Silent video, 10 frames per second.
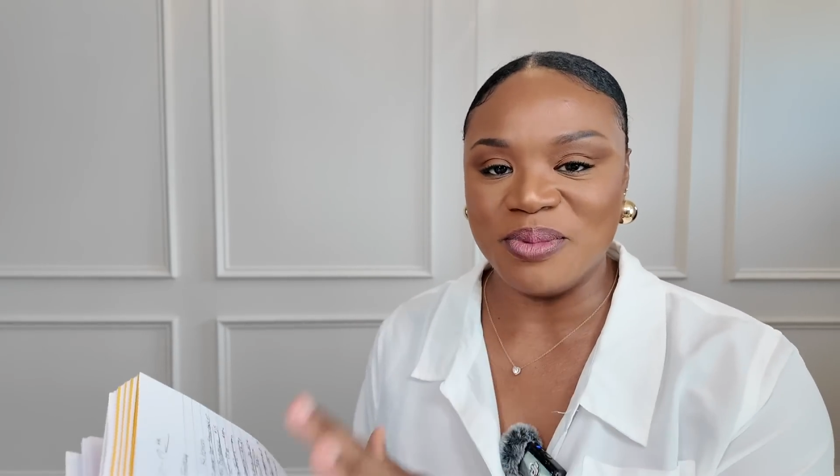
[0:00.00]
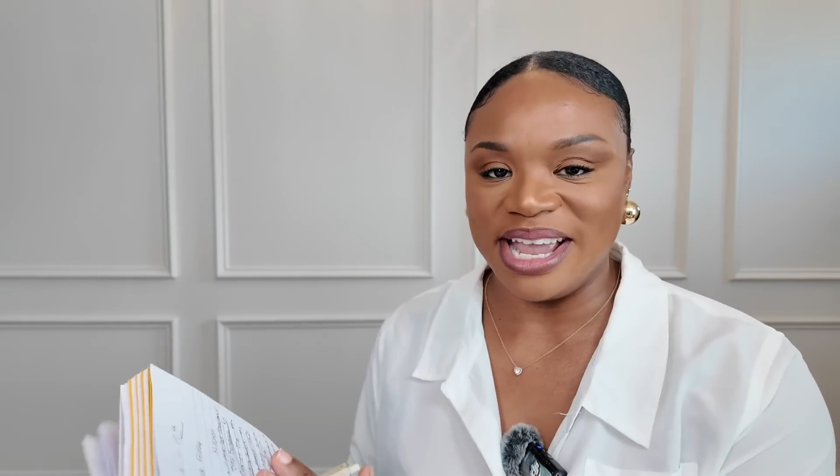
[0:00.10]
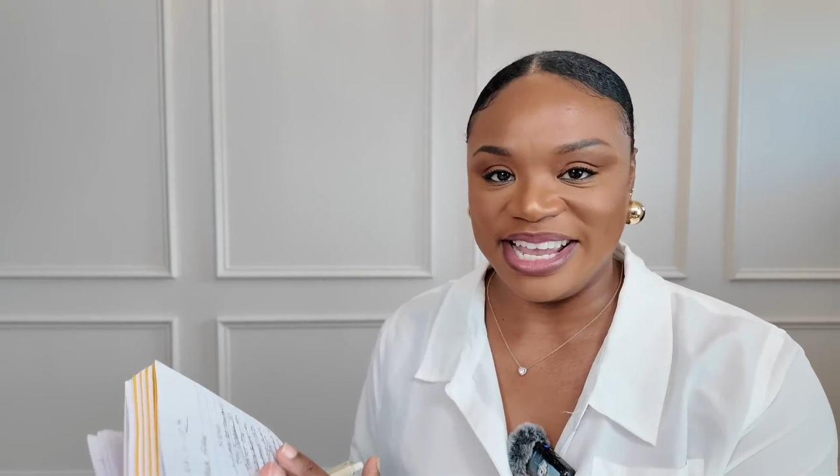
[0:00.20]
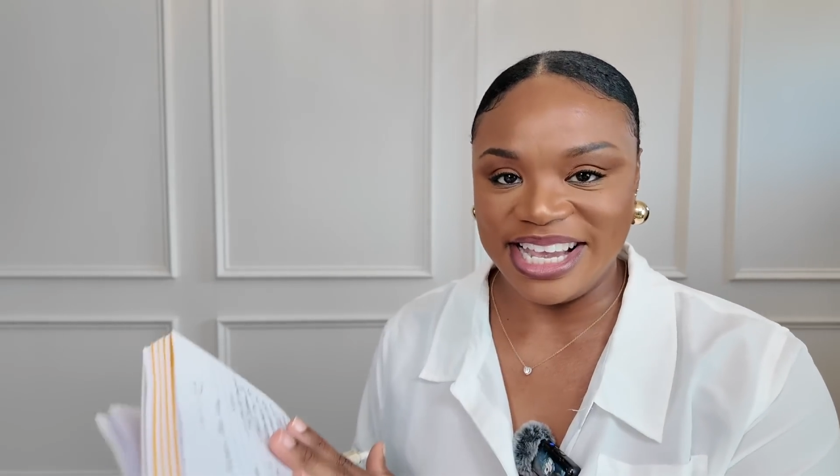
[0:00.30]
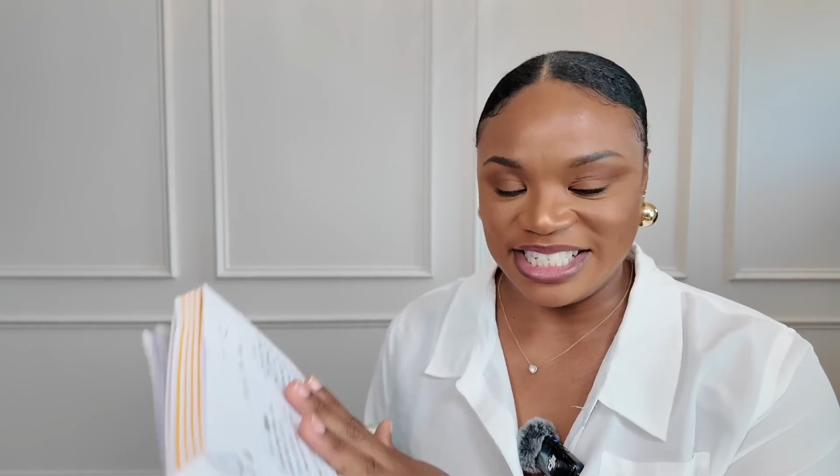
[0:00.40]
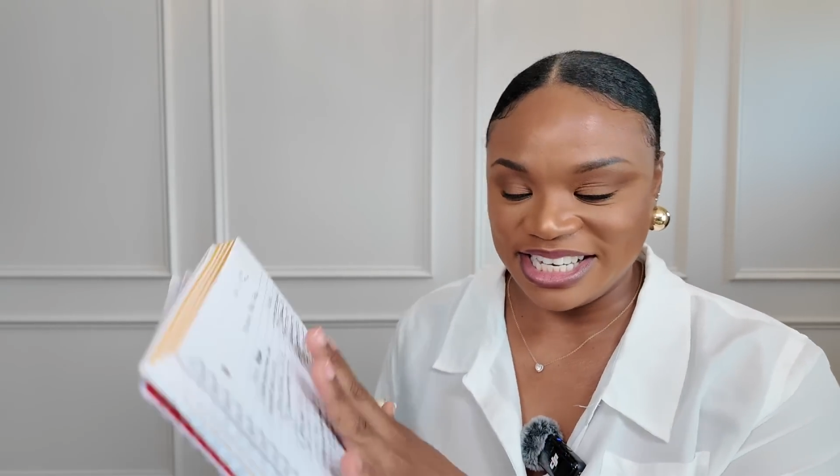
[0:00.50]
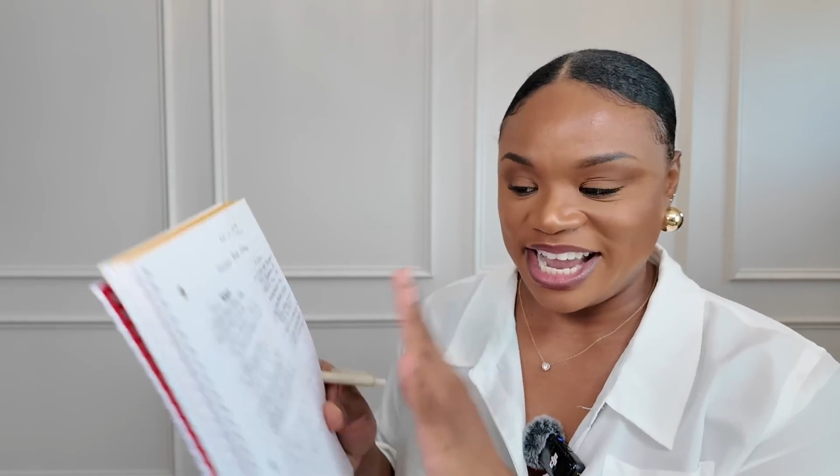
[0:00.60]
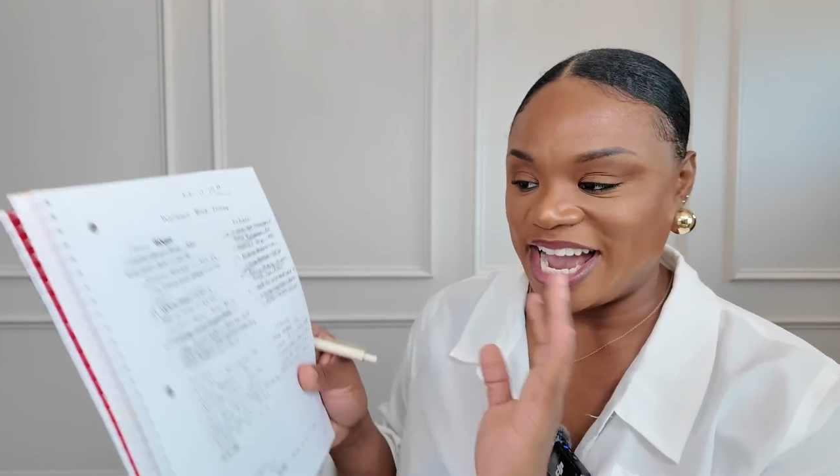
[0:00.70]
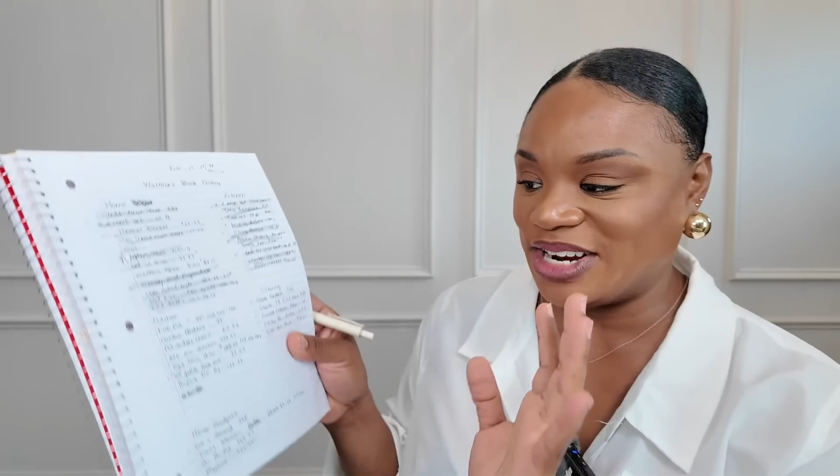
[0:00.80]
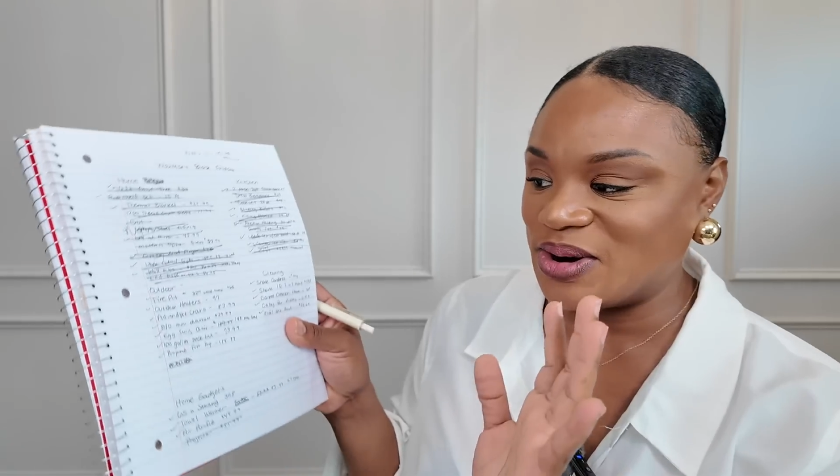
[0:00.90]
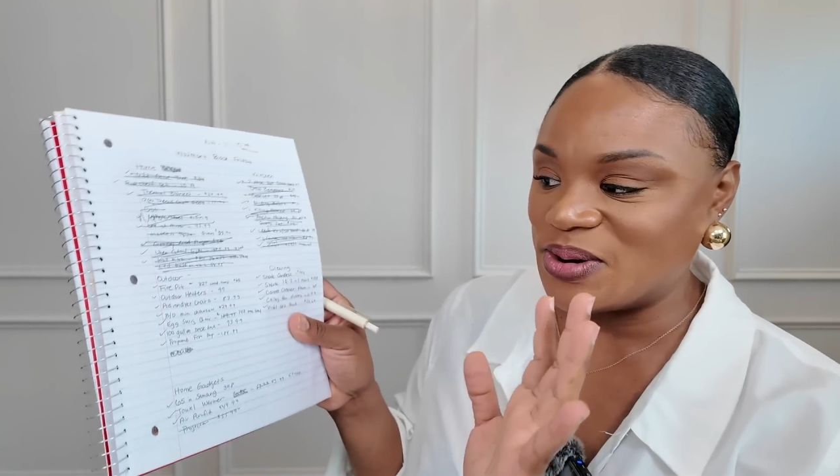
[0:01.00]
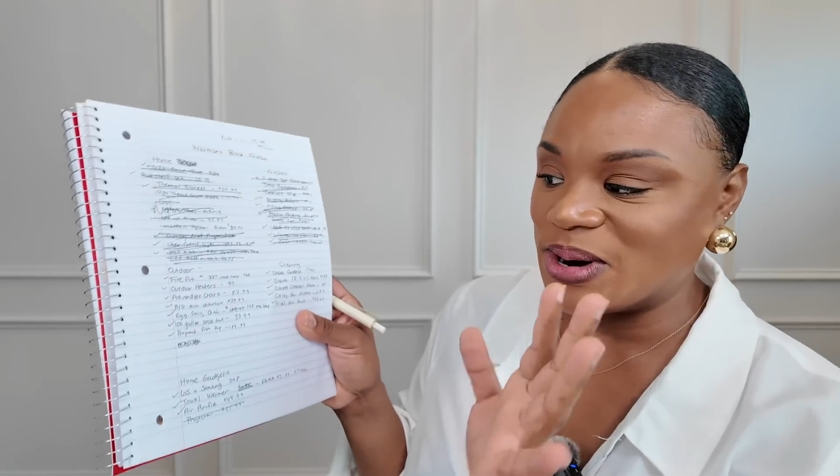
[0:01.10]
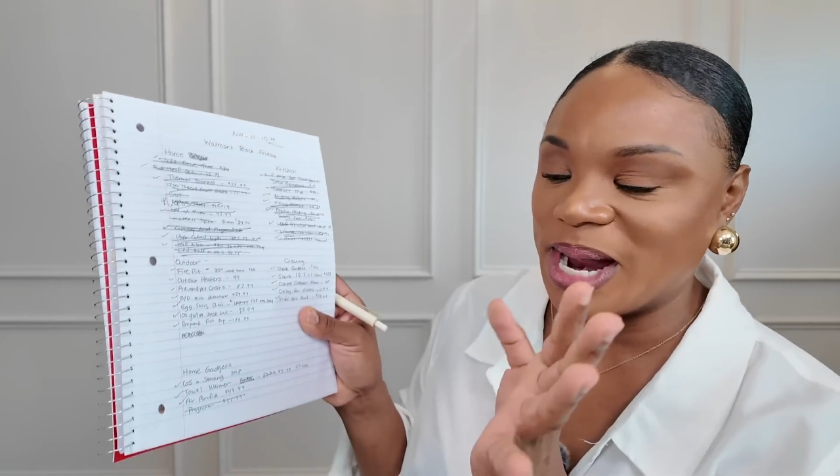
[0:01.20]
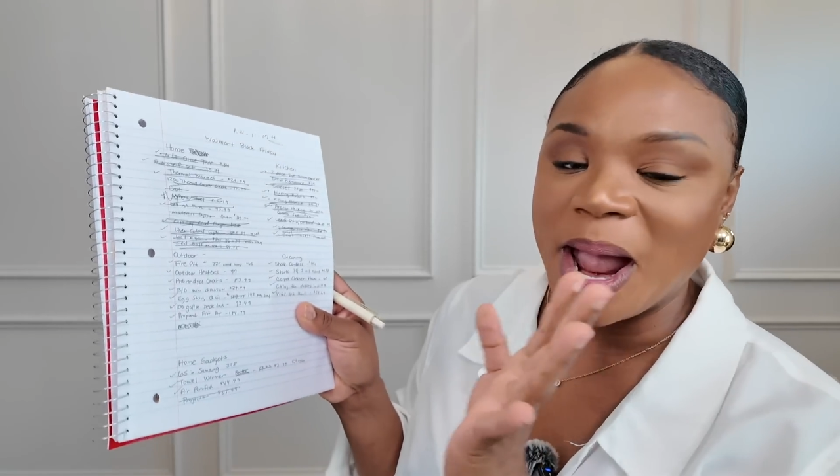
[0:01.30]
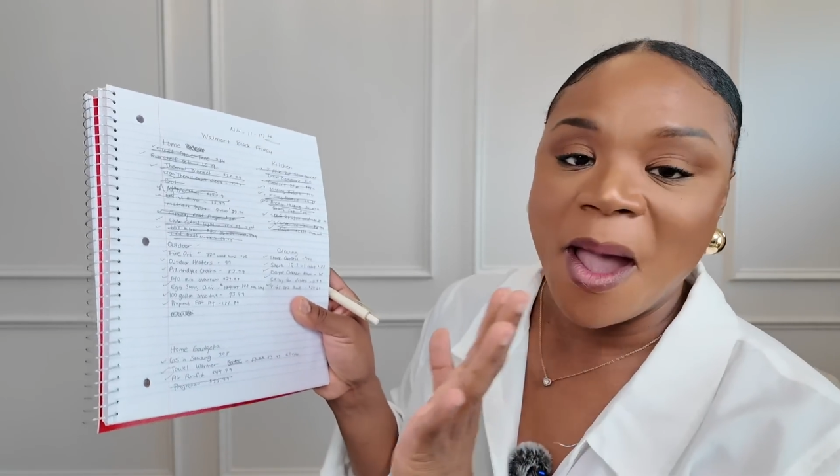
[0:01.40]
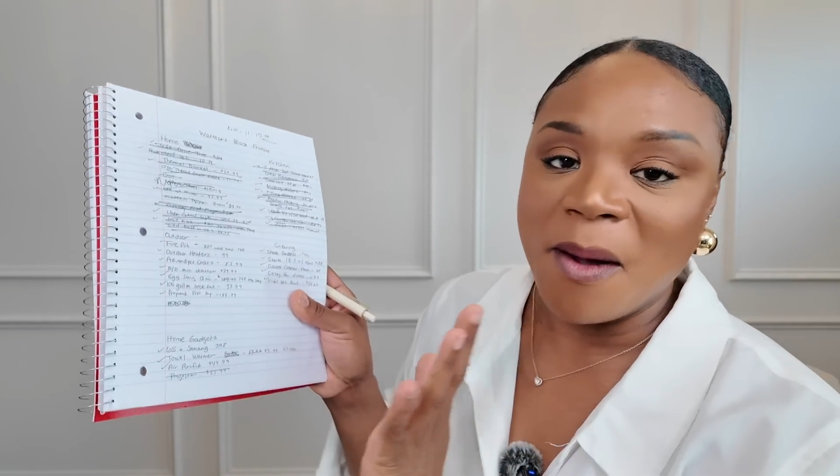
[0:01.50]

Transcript: and kitchen category,